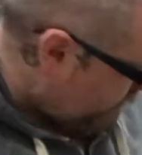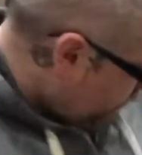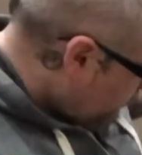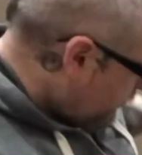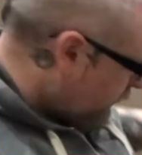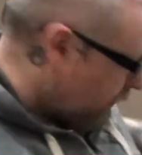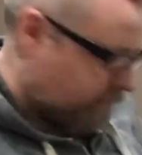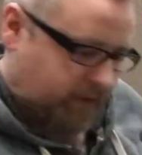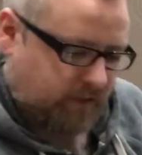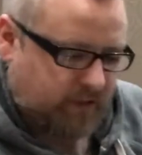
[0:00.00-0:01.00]
along with
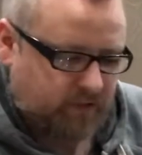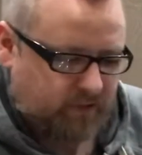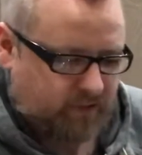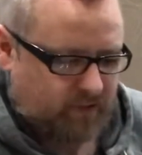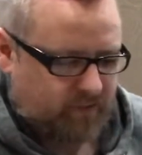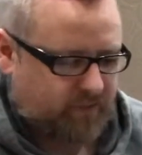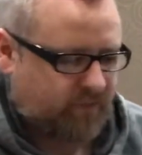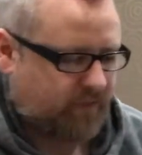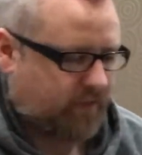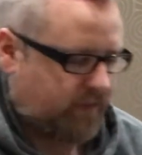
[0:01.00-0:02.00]
all the other stuff.
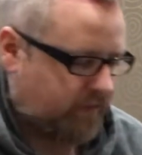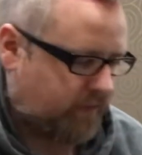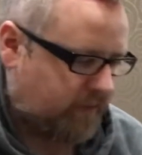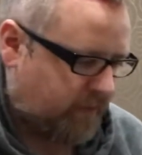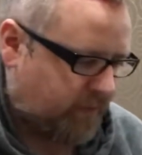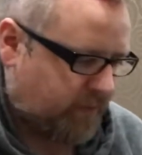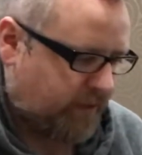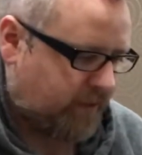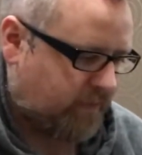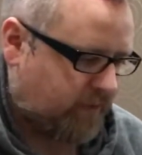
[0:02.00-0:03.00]
I
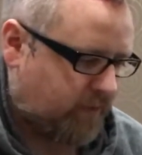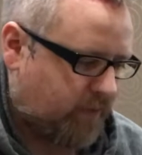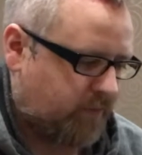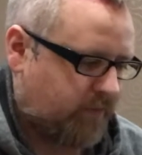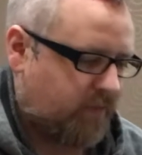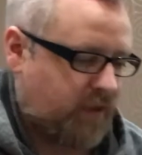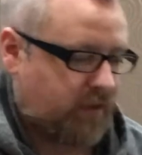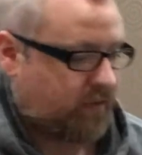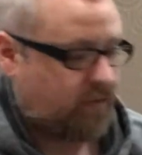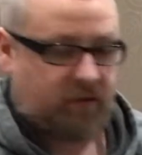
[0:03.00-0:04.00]
believe you can mount them
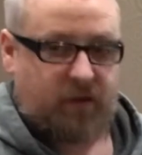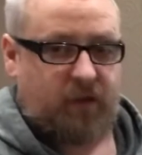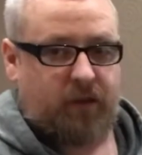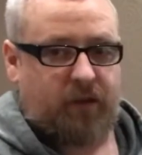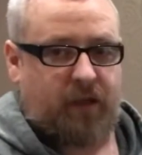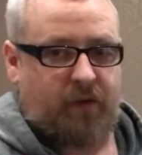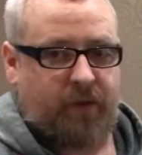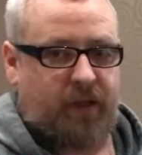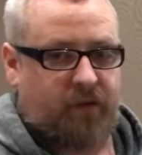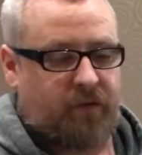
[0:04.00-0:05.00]
either that way.
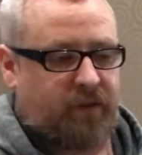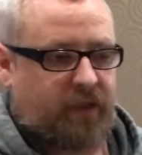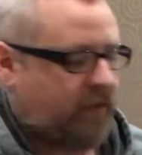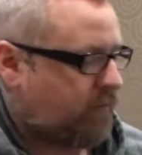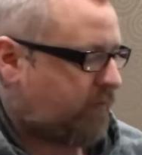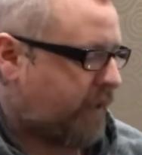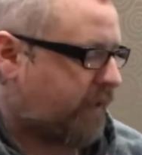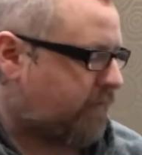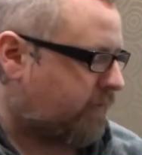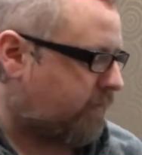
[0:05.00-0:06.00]
I don't want to take it out of the bag now
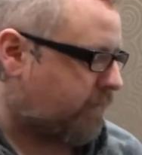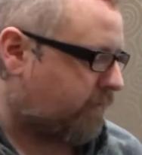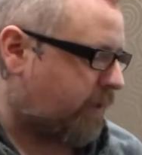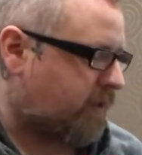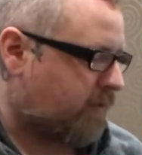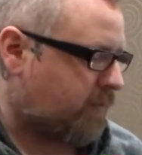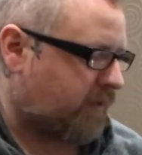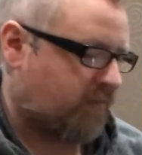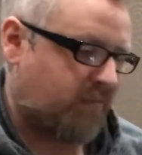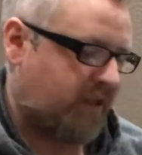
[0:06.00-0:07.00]
because I don't want to scratch it up, because I
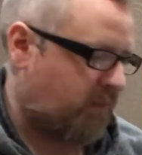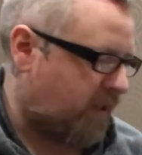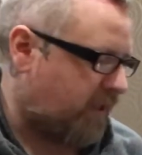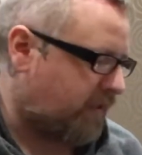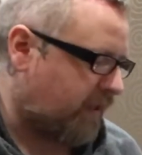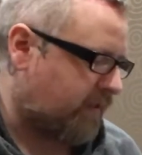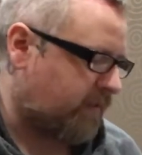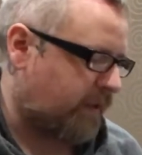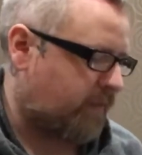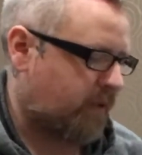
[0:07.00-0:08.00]
might paint that as
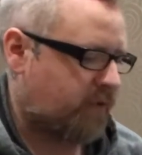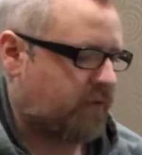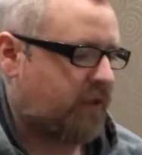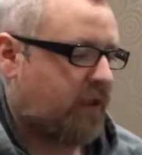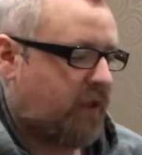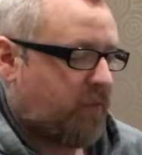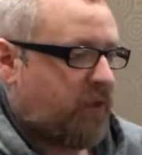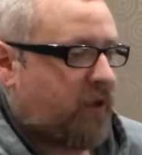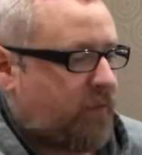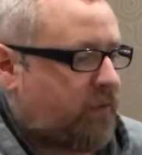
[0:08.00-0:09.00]
well, I'm not sure. But you
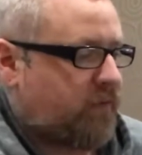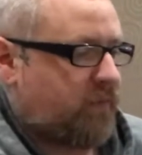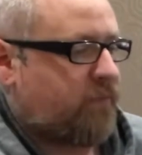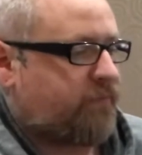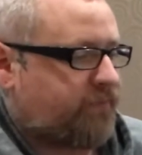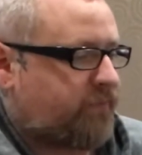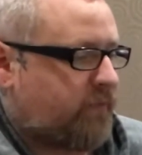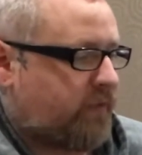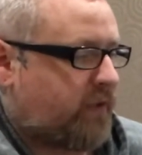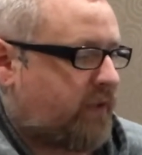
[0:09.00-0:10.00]
can mount them
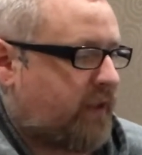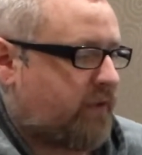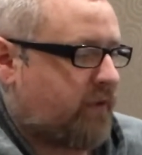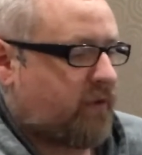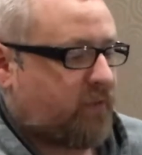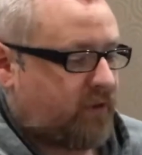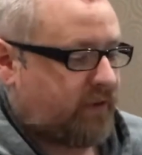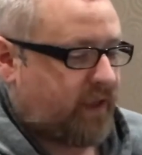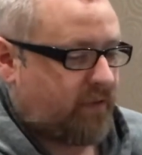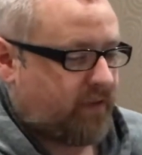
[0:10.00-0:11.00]
vertically, or you can put it
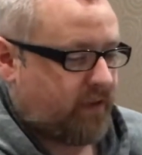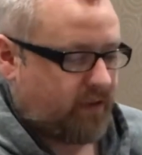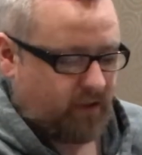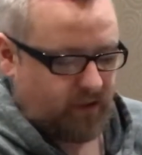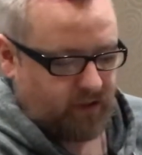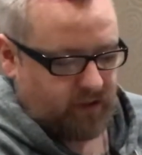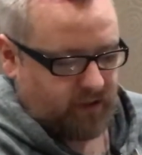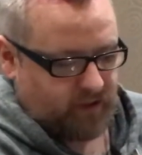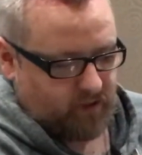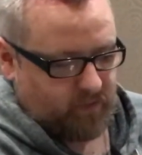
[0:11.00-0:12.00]
that way.
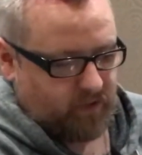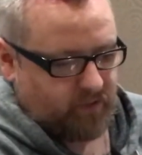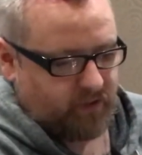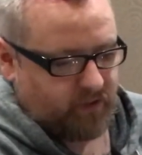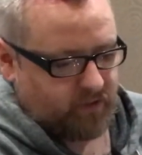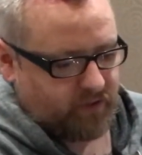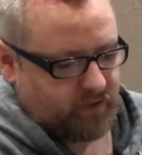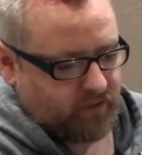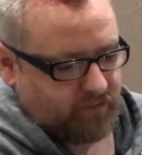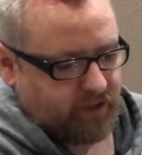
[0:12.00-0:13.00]
I'm not really sure.
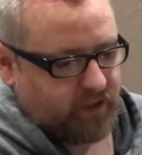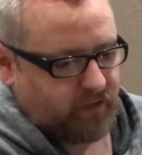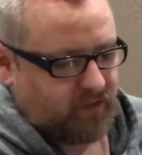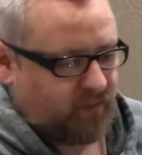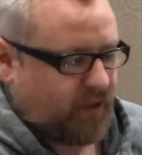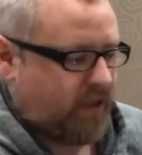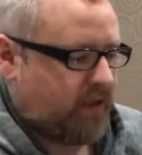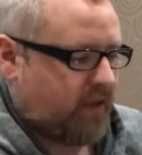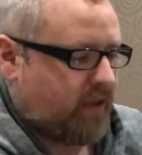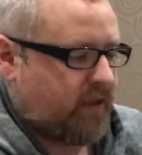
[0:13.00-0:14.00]
It's really going to depend
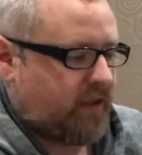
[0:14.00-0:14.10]
on